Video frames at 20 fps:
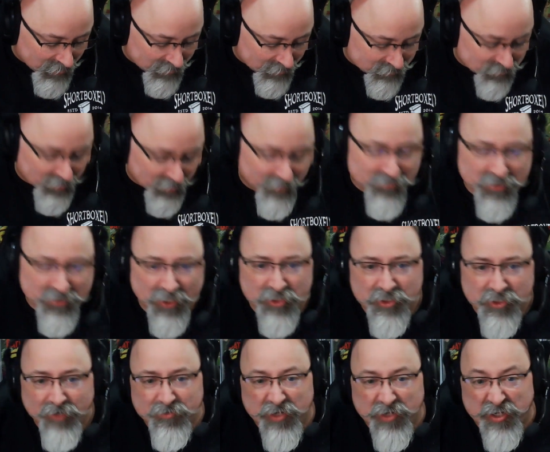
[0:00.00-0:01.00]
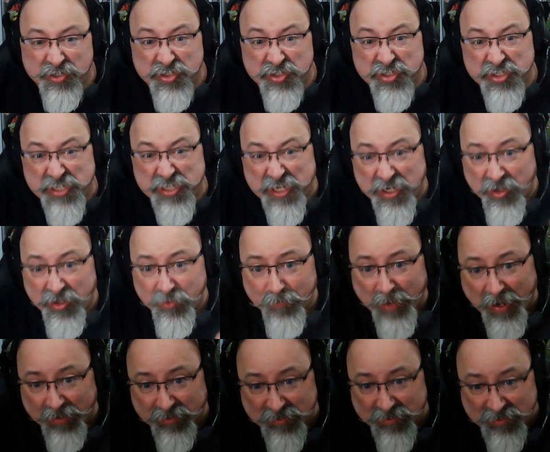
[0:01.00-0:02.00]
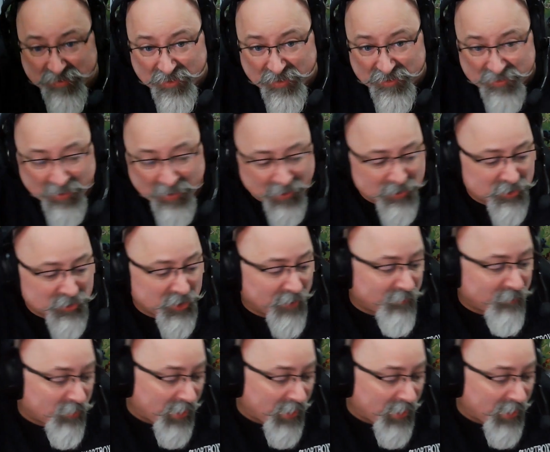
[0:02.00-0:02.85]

sketch covers. I had seen on the back that said sketch cover,